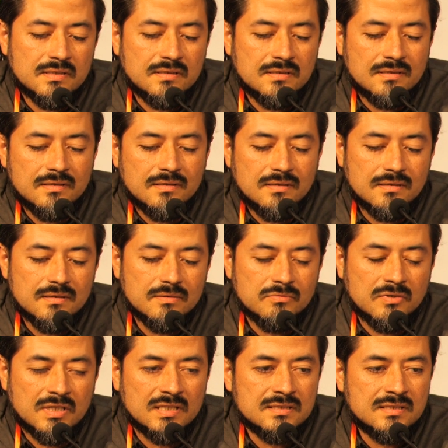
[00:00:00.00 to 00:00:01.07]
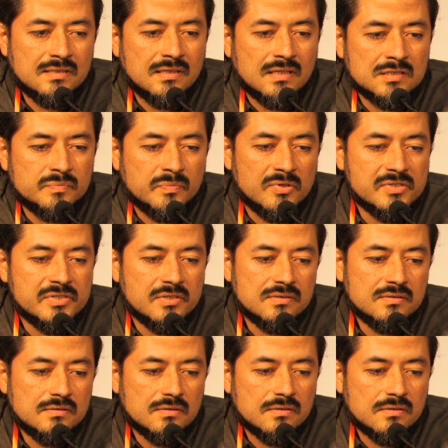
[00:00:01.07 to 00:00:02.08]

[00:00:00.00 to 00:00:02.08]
we had the expulsion